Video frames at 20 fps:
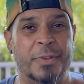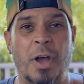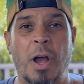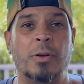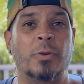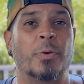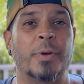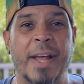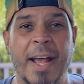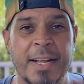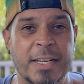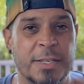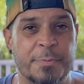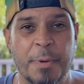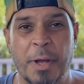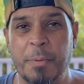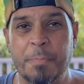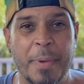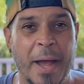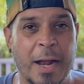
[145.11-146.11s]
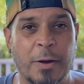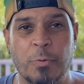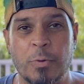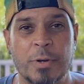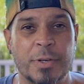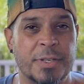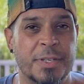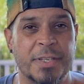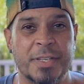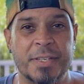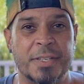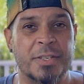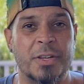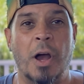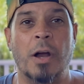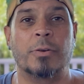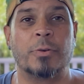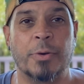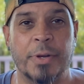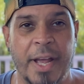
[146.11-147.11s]
Taco Cat spelled backwards is
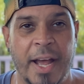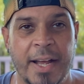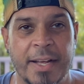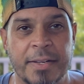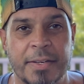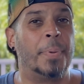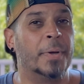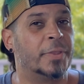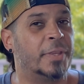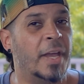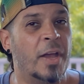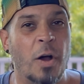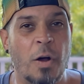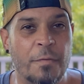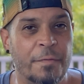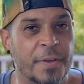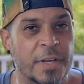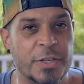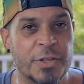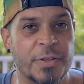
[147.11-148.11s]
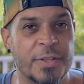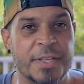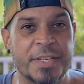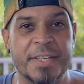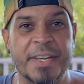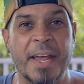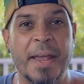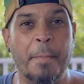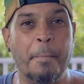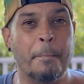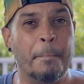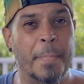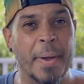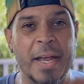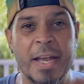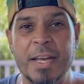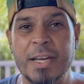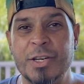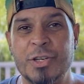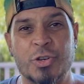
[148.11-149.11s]
Taco Cat, but they all feature the same
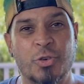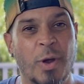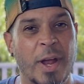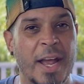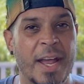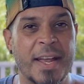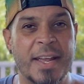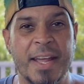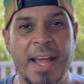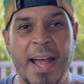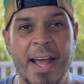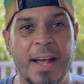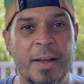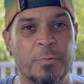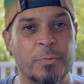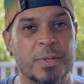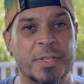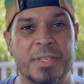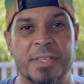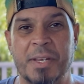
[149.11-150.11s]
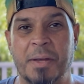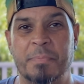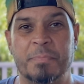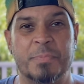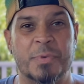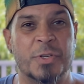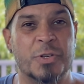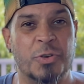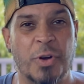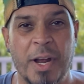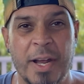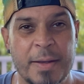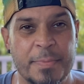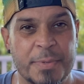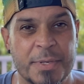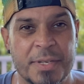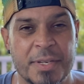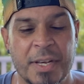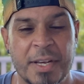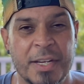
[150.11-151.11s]
beige gray cat with some
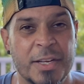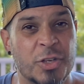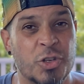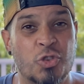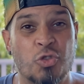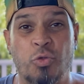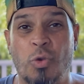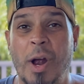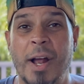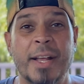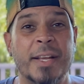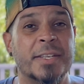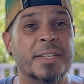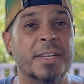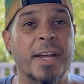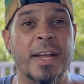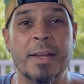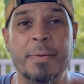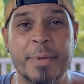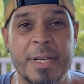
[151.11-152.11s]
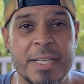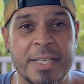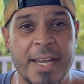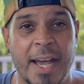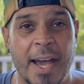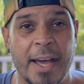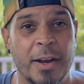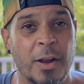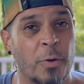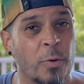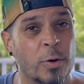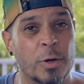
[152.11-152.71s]
stripes, try a Siamese cat.